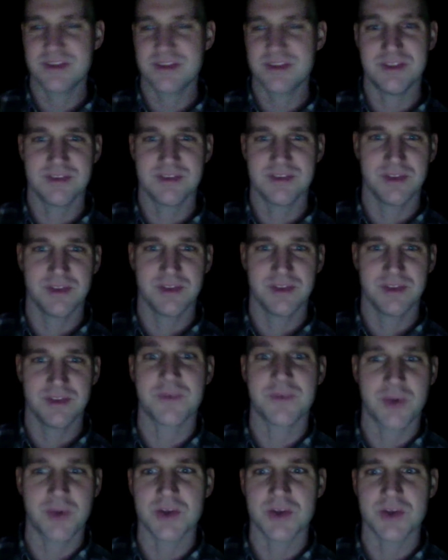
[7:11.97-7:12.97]
life
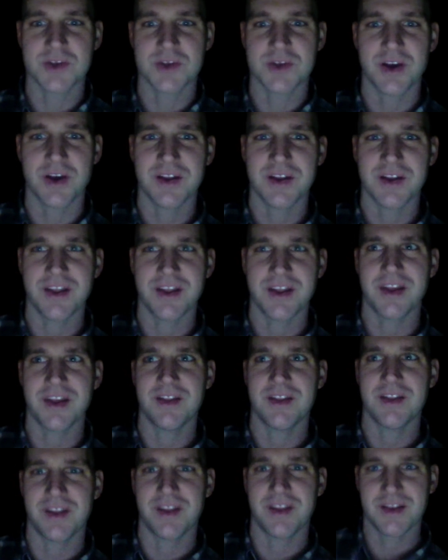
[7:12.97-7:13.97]
goes on, and
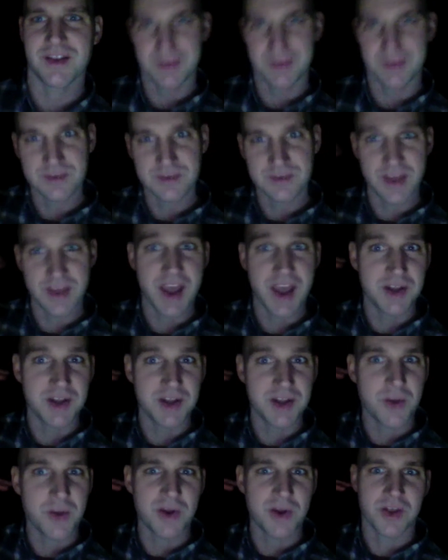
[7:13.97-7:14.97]
like, yeah, I know about
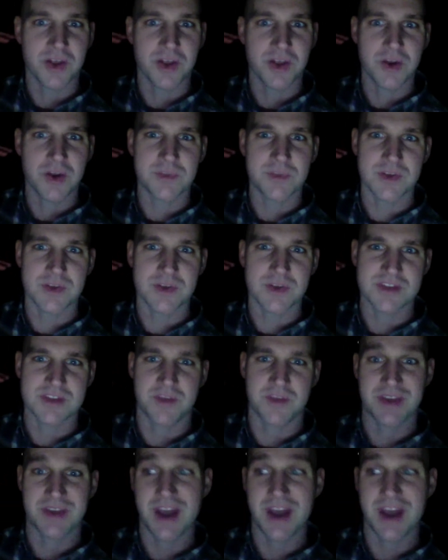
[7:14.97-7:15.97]
all the crypto stuff, but it
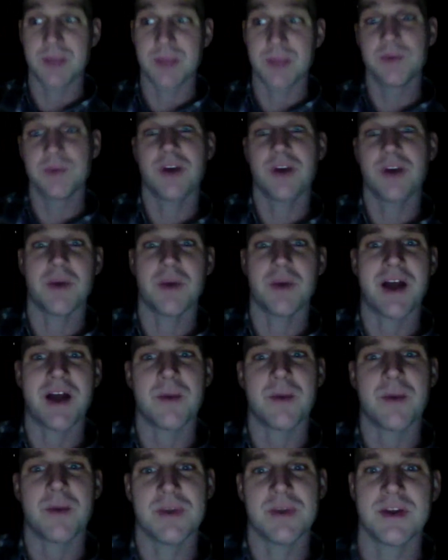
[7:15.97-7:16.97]
kind of moved on without
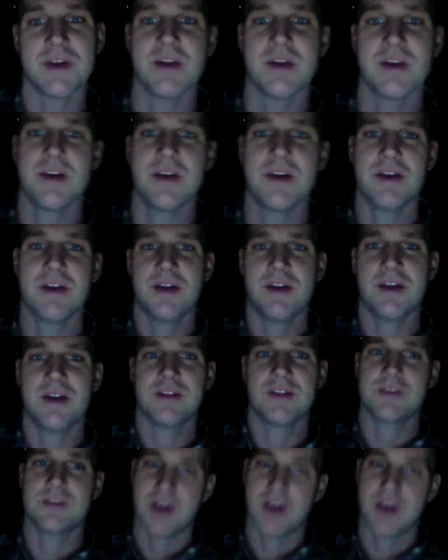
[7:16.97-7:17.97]
me. And so
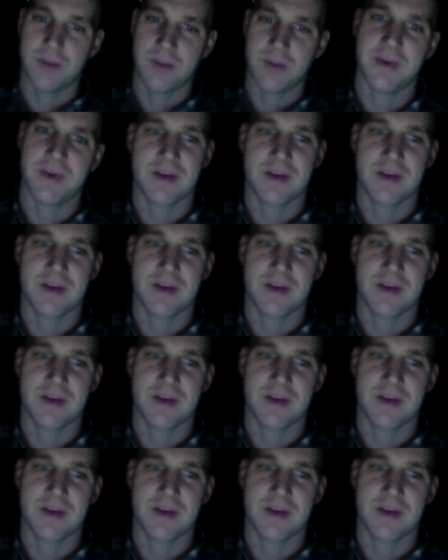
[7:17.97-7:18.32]
now I'm like